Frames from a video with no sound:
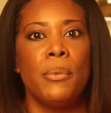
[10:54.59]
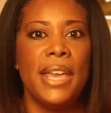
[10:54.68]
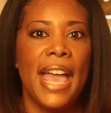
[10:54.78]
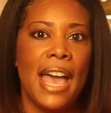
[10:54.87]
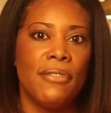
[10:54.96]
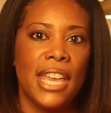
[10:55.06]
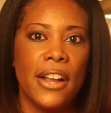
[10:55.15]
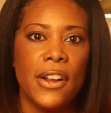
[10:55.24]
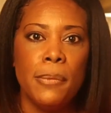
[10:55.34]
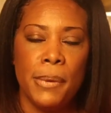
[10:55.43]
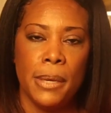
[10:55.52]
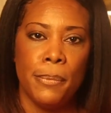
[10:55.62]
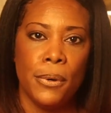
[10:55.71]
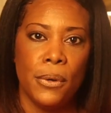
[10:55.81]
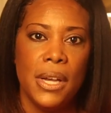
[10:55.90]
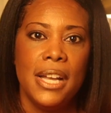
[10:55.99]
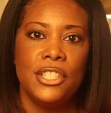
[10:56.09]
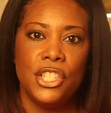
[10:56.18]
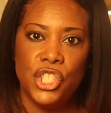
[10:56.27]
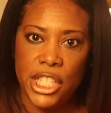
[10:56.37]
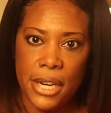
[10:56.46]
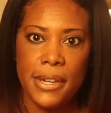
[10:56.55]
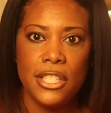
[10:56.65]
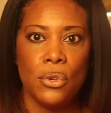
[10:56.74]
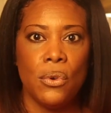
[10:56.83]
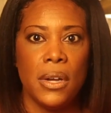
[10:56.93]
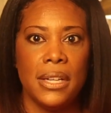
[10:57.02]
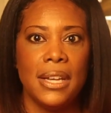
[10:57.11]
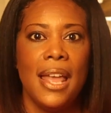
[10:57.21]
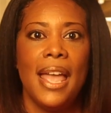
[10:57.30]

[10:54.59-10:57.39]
we have caring people to cheer us on